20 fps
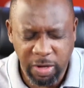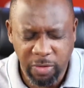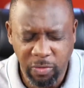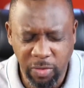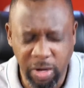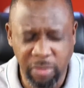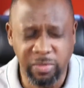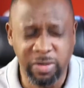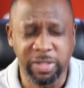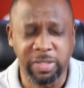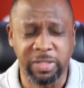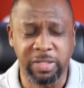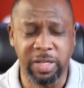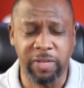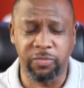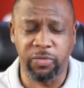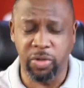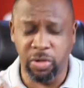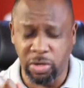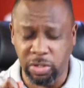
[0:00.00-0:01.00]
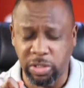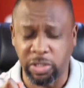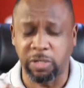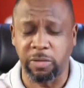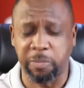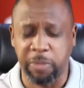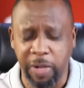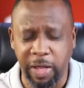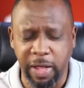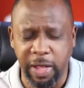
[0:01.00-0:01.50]
we receive your
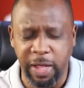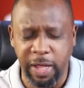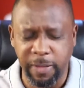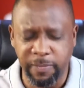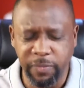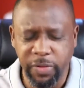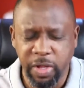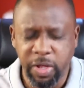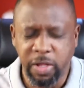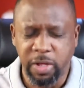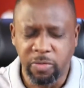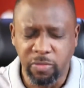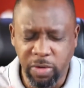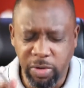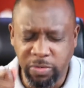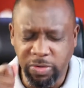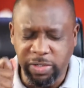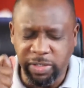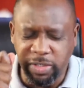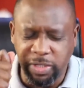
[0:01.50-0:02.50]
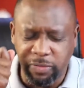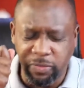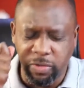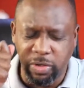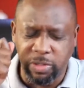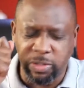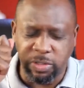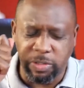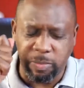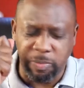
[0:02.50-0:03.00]
supply. We receive
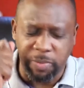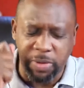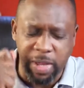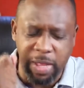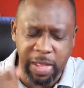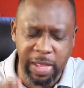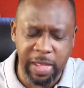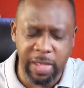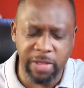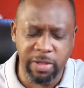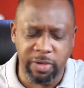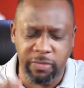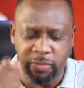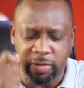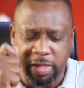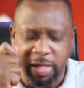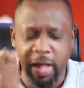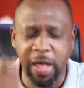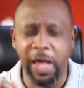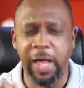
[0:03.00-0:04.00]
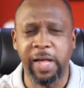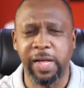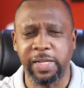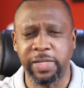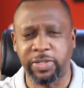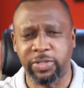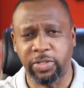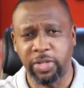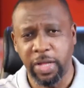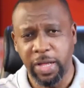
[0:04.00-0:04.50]
your supply of
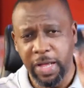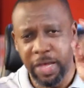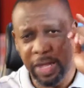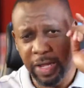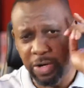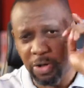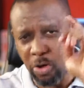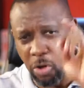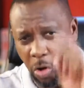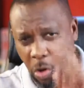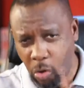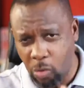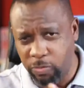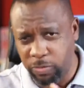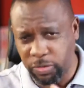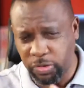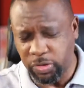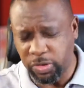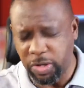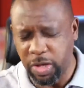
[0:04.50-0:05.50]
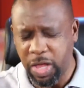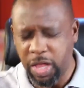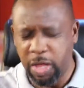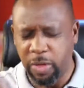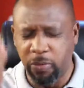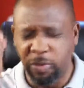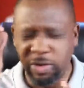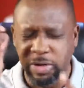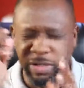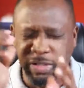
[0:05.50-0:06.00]
cars and homes.
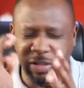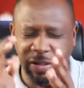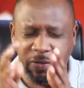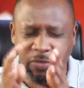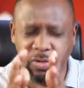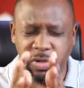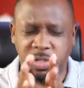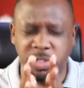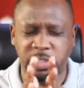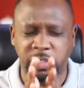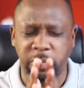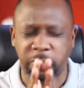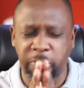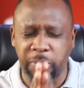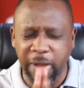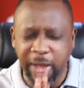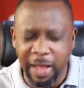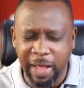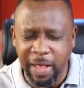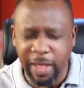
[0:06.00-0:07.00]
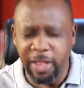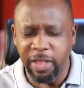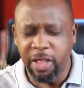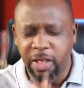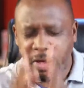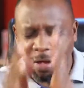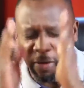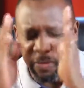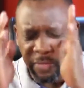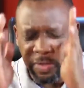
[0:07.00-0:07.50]
We receive your supply
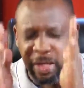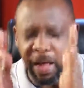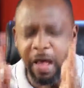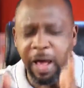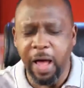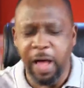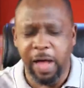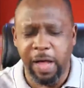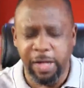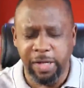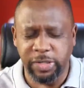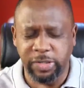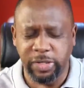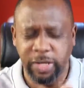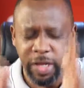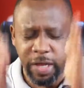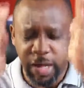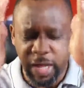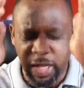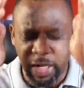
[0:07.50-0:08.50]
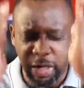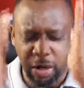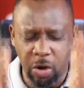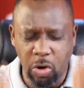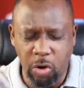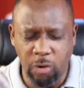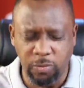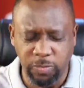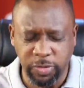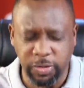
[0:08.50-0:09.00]
of cars and
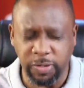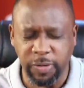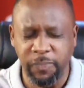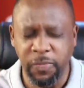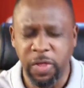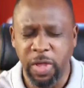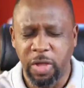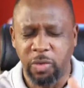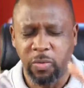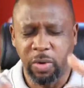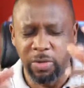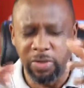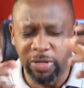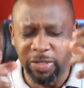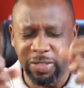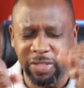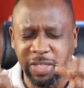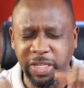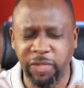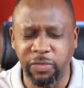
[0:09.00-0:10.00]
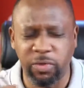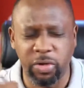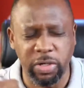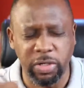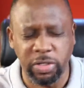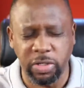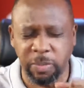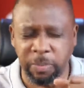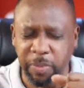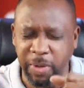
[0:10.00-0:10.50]
homes. We receive your
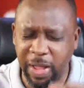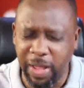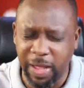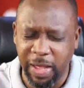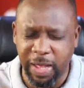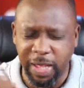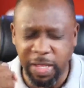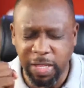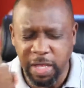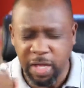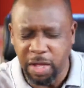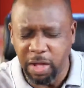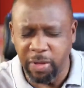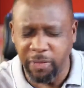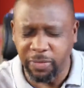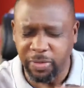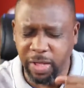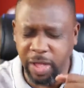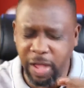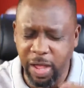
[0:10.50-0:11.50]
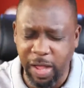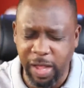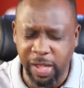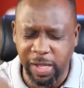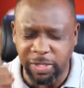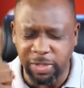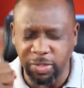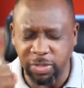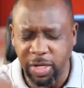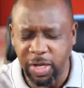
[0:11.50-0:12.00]
supply of
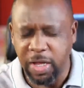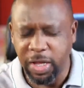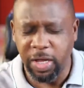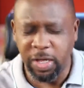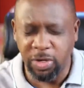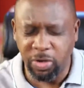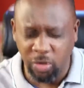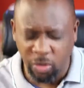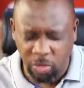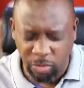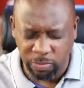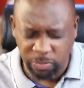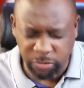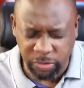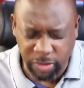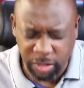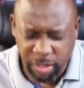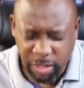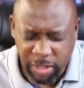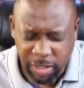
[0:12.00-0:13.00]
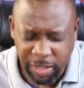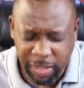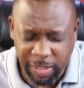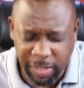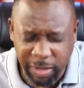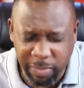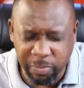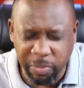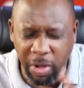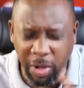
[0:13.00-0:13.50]
cars and homes
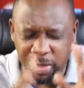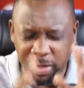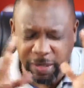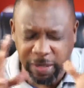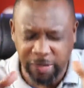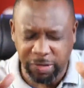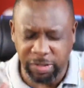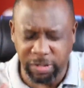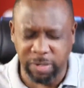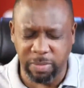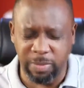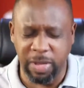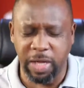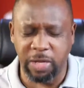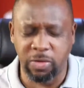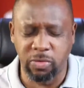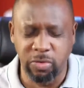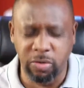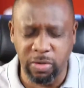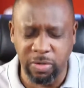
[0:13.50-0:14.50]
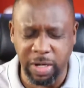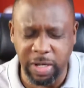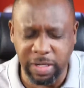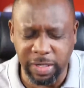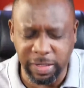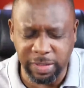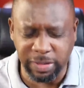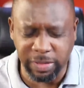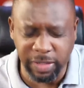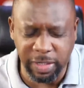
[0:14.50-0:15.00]
in abundance. Makura
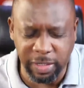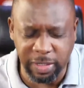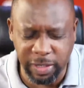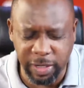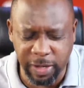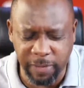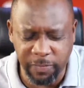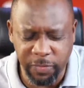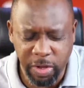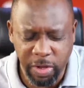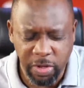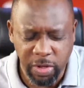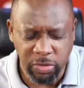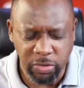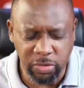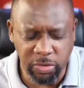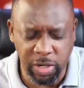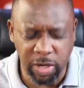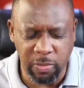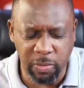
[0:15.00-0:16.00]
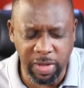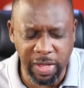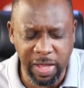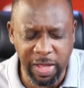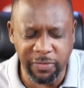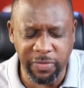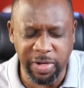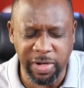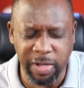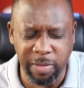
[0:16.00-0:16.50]
kazikia, so that we
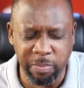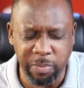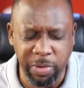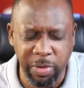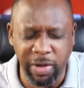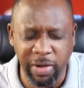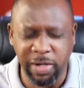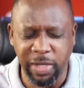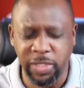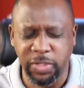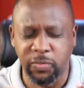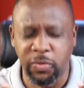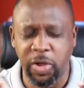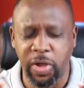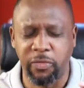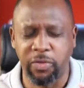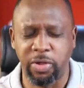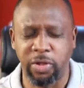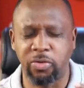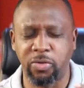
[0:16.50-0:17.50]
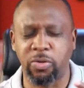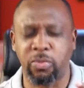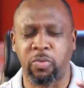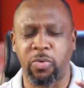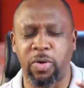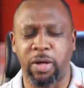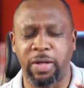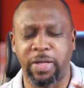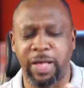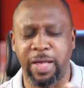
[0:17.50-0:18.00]
have an abundance for every good
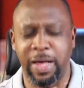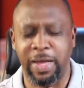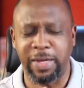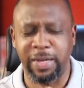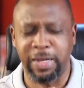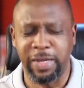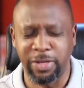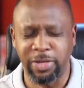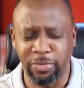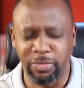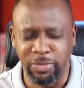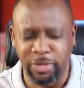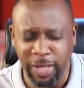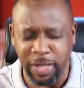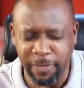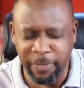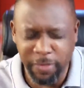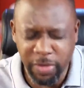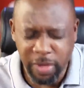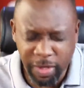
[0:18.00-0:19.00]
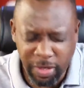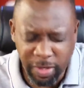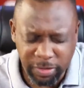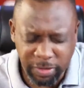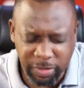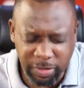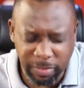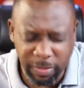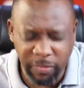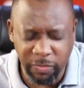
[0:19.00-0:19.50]
work. Hallelujah.
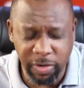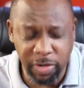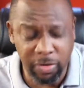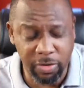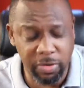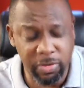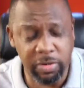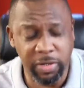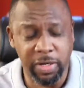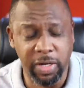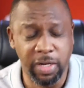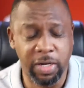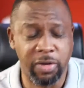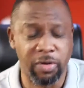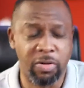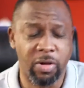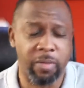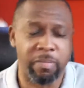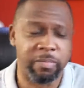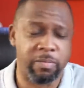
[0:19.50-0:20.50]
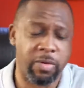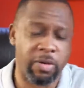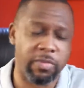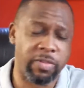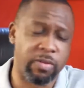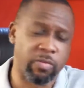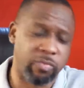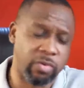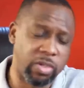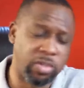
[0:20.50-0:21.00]
Some of you are going to get a lot more
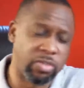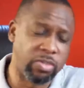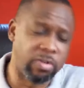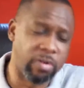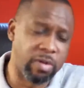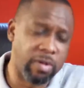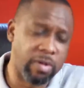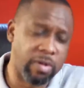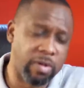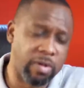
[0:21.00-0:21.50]
than what you're